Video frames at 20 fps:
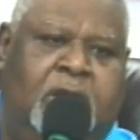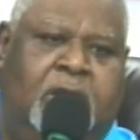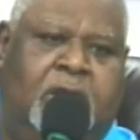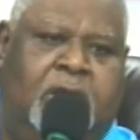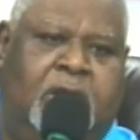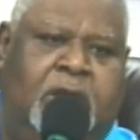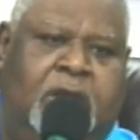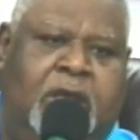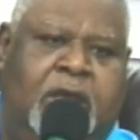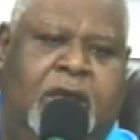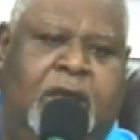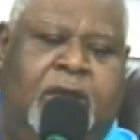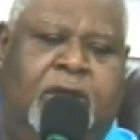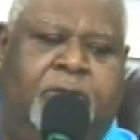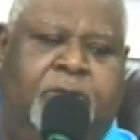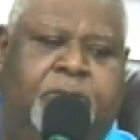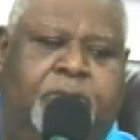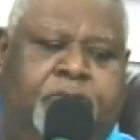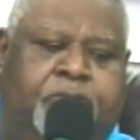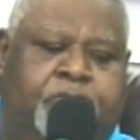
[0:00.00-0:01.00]
Okay?
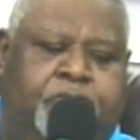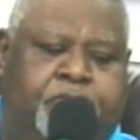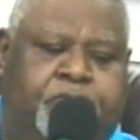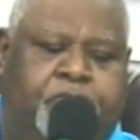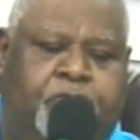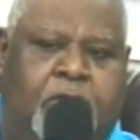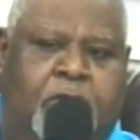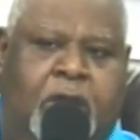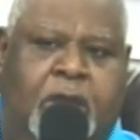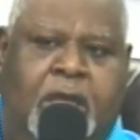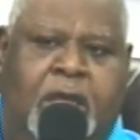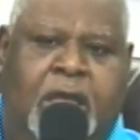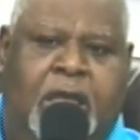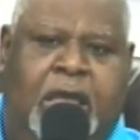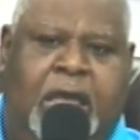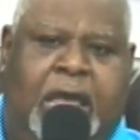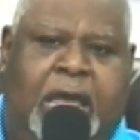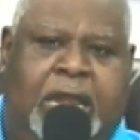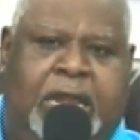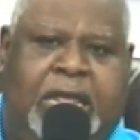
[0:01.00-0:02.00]

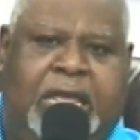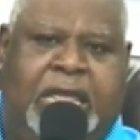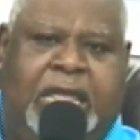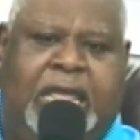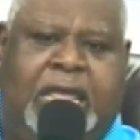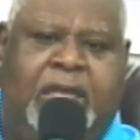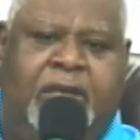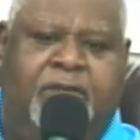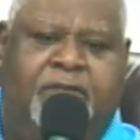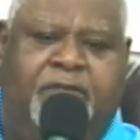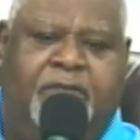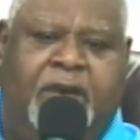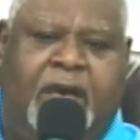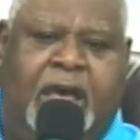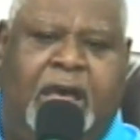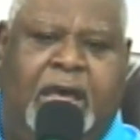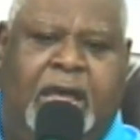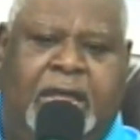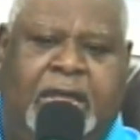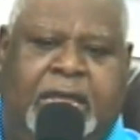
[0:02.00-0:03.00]
And if
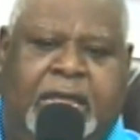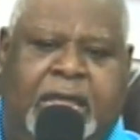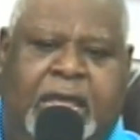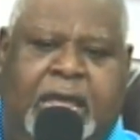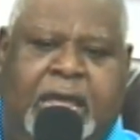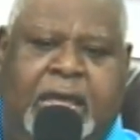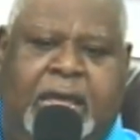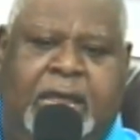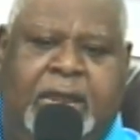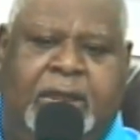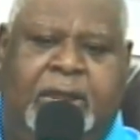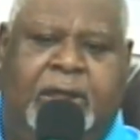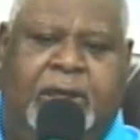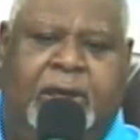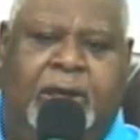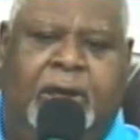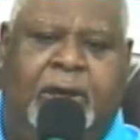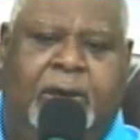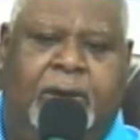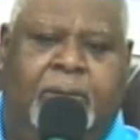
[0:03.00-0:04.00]
I can
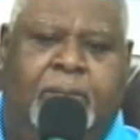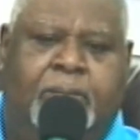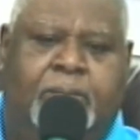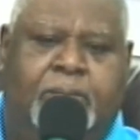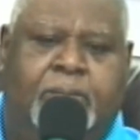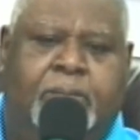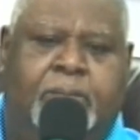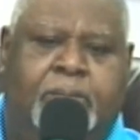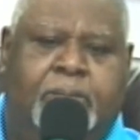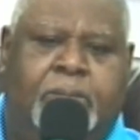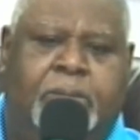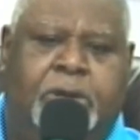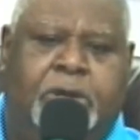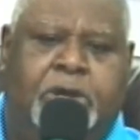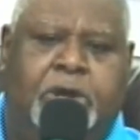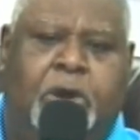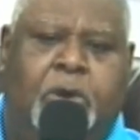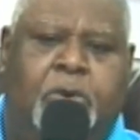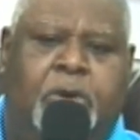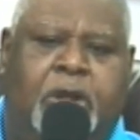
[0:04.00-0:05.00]
um,
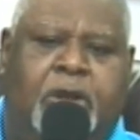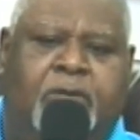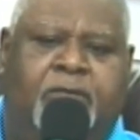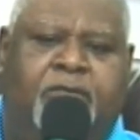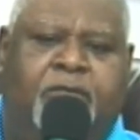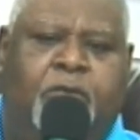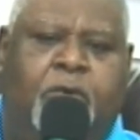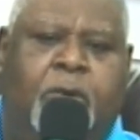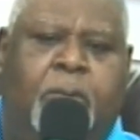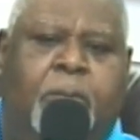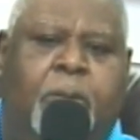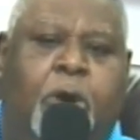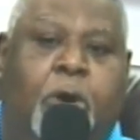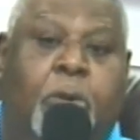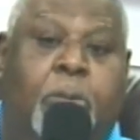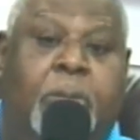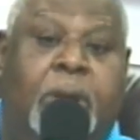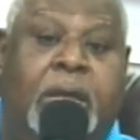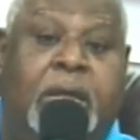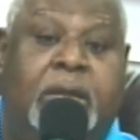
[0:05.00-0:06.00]
go here for a
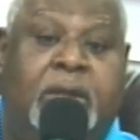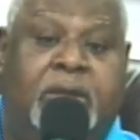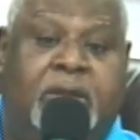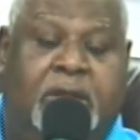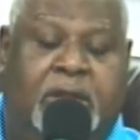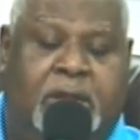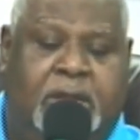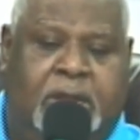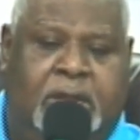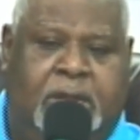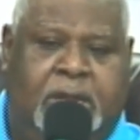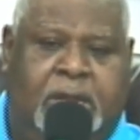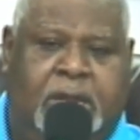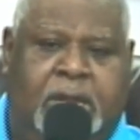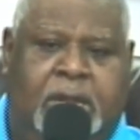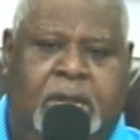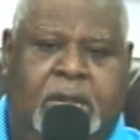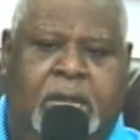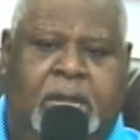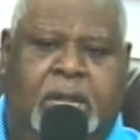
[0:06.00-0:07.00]
moment.
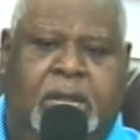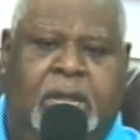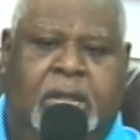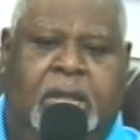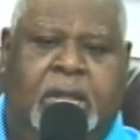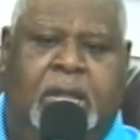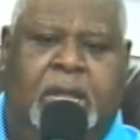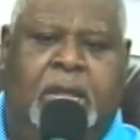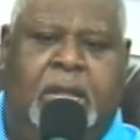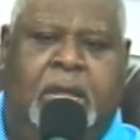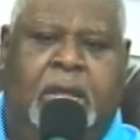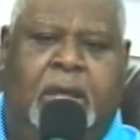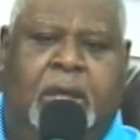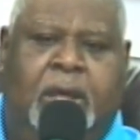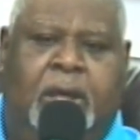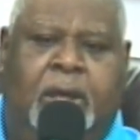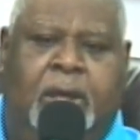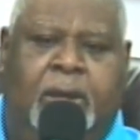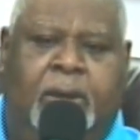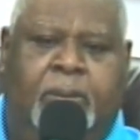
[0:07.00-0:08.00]

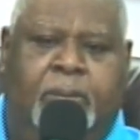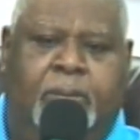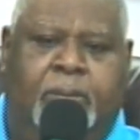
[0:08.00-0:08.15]
Um,